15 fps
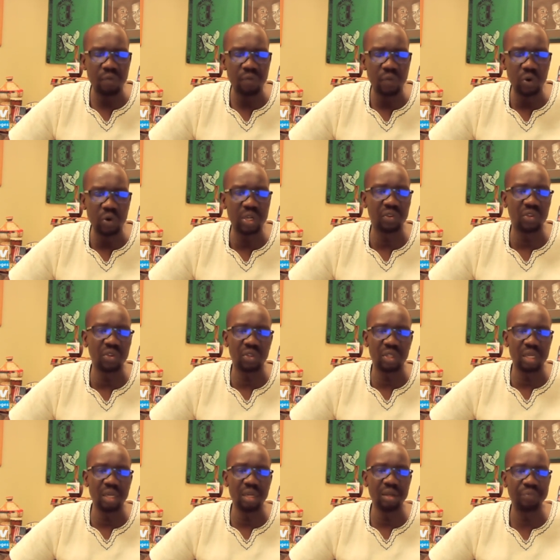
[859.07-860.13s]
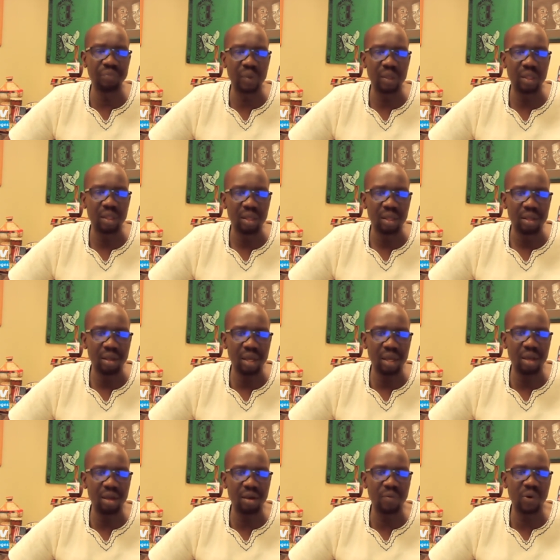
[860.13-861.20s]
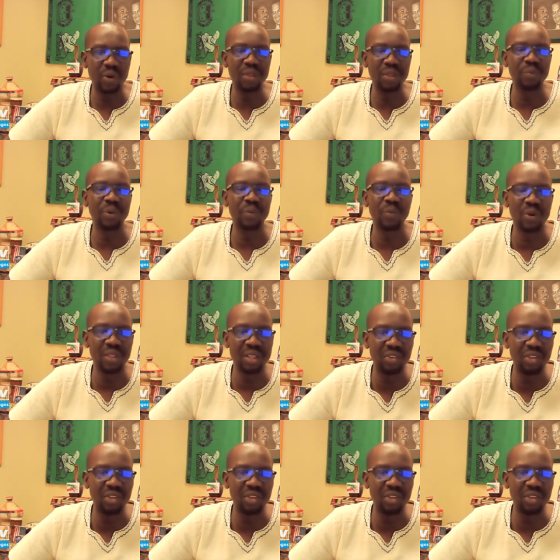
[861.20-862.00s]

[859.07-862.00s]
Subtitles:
food assistance for the